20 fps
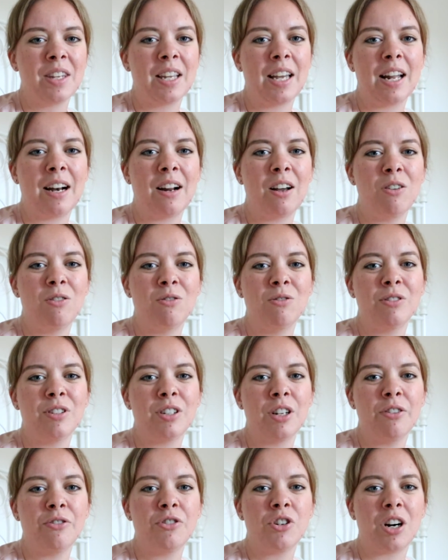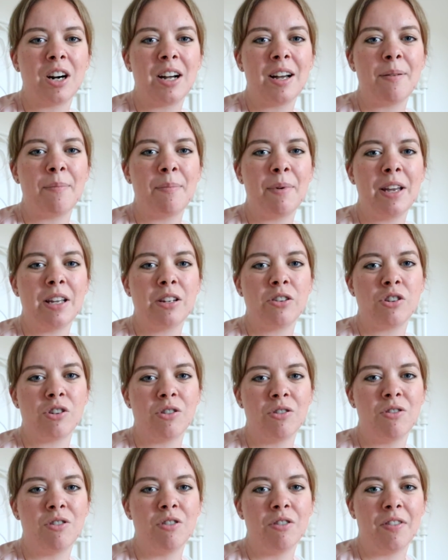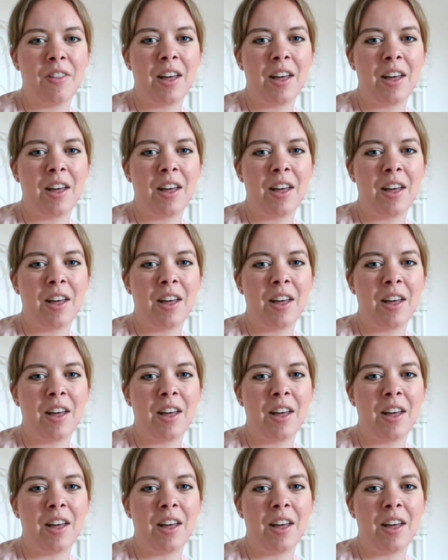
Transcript: And I also try and make sure